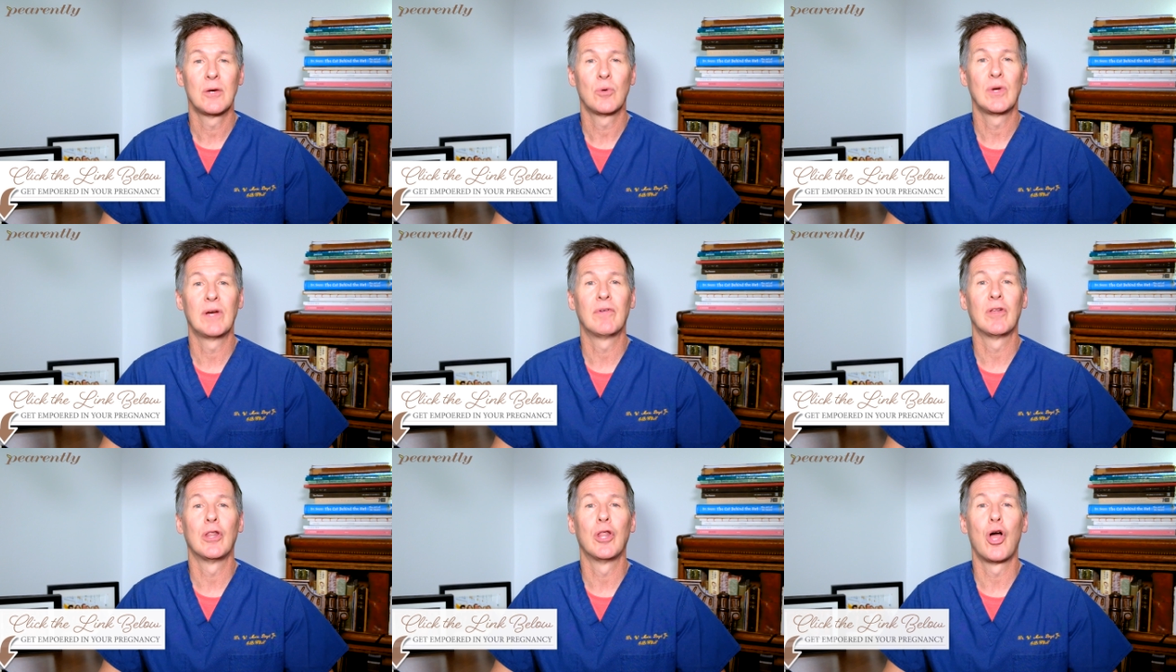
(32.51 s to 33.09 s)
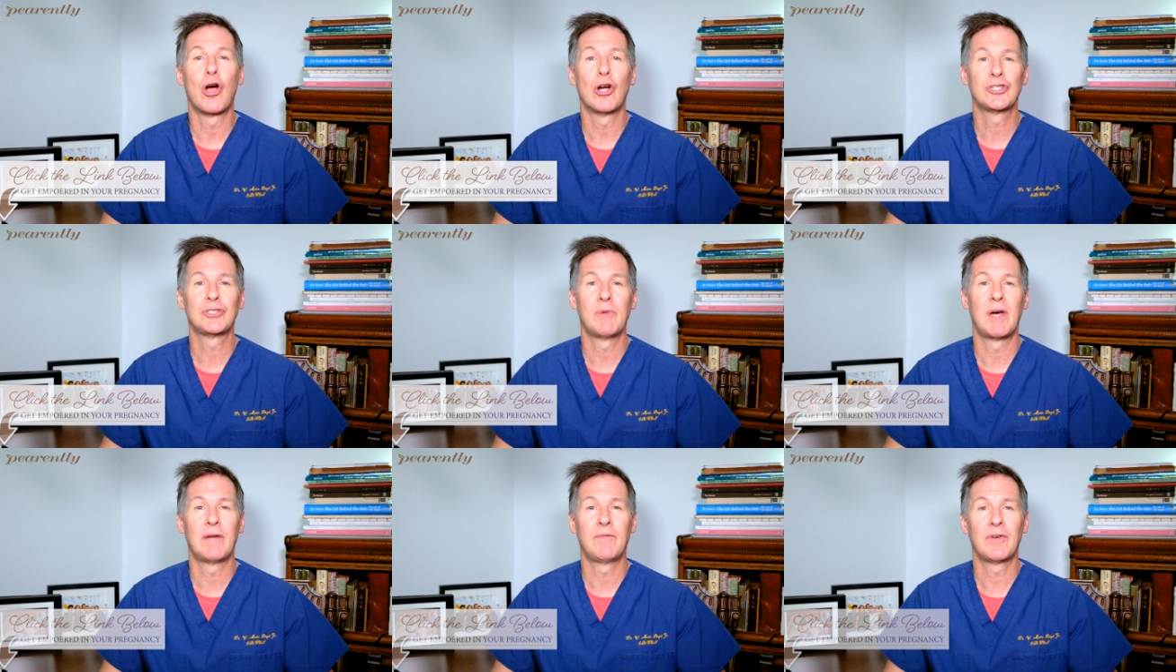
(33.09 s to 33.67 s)
We have a large
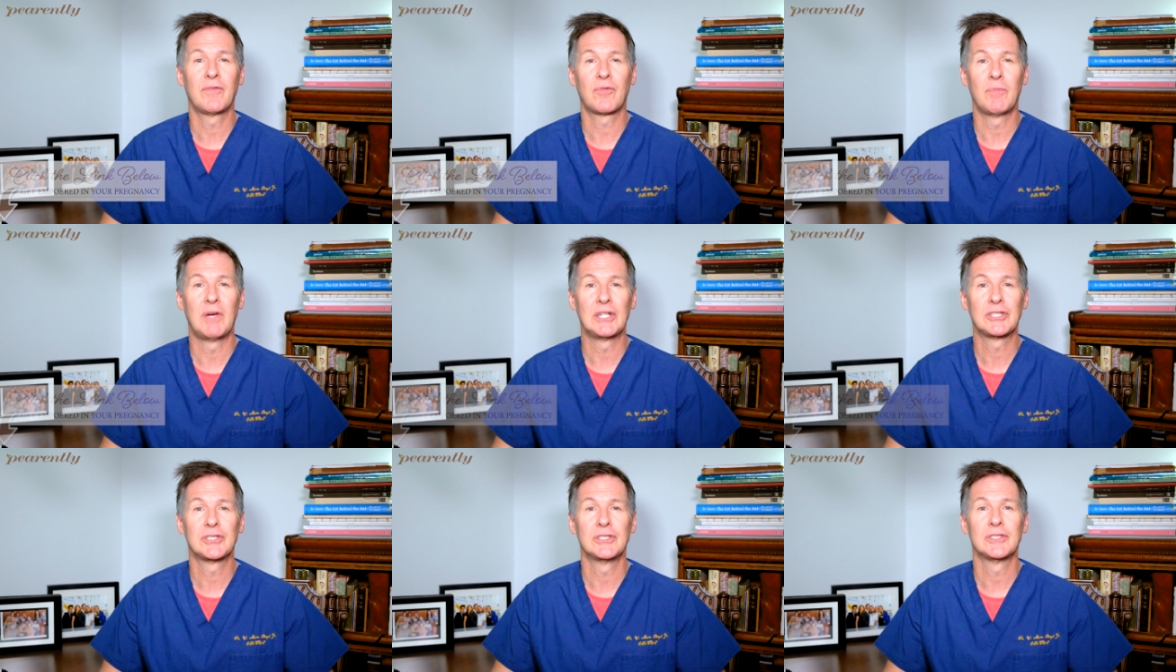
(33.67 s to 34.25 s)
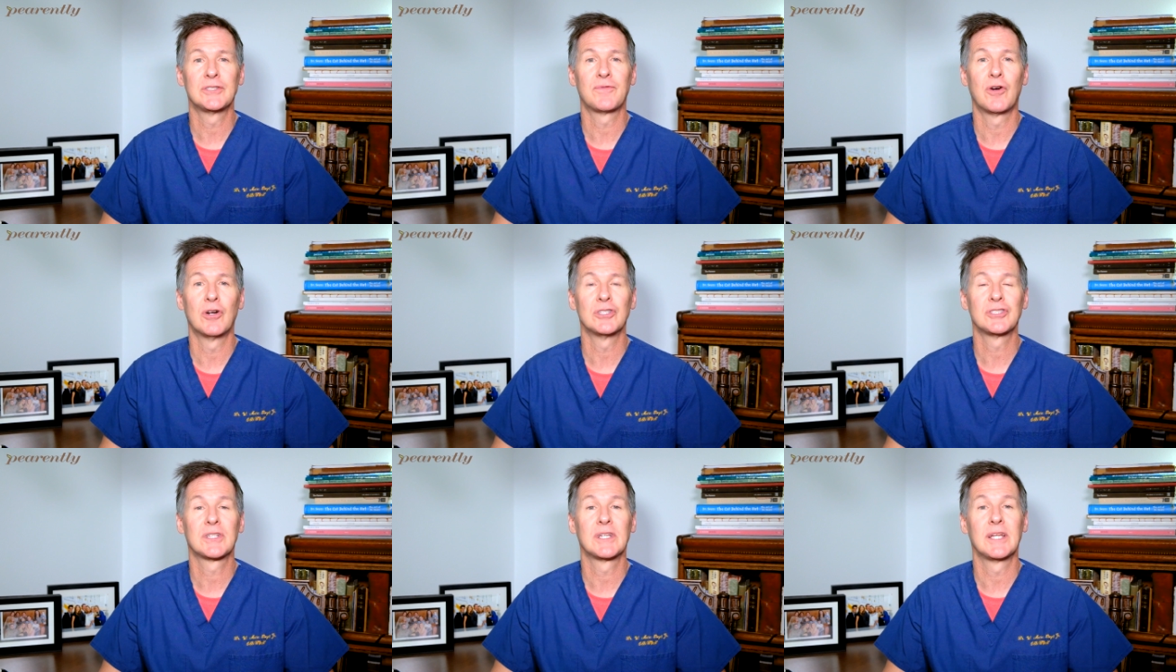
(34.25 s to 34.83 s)
amount of information as
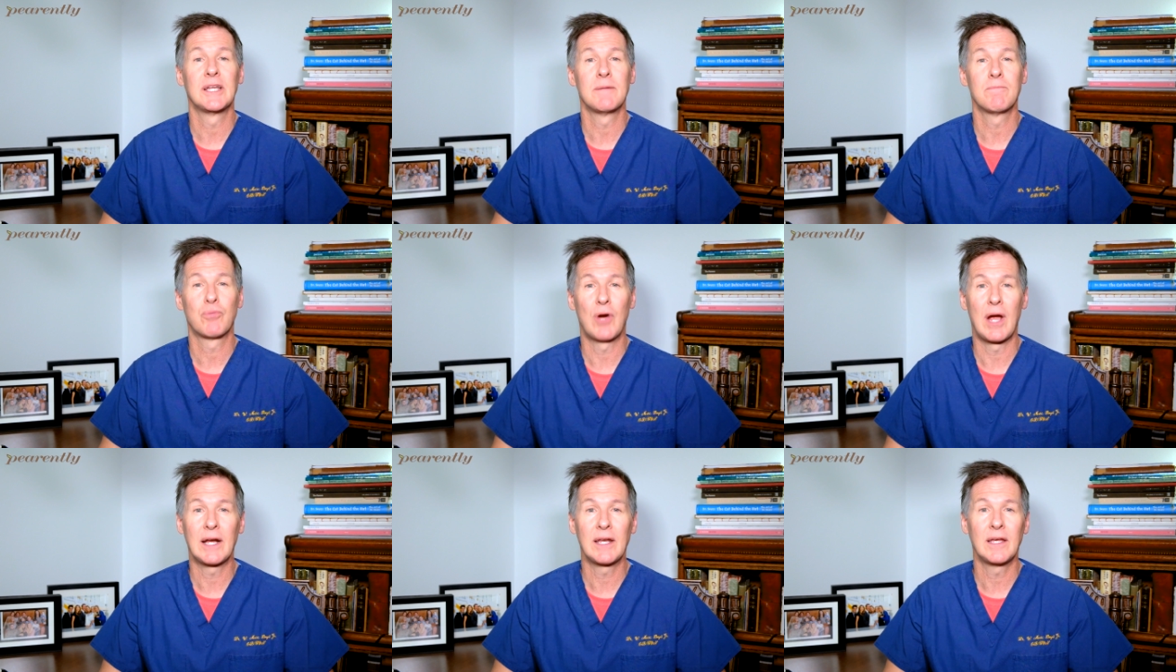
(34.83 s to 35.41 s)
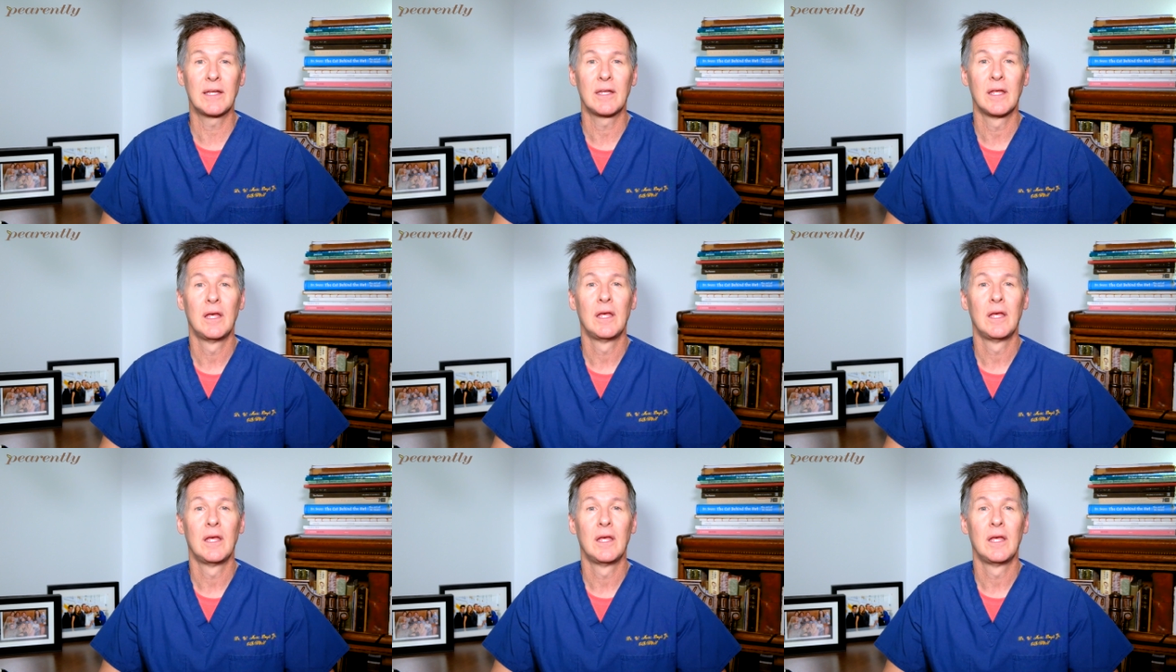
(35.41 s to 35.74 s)
far as getting pregnant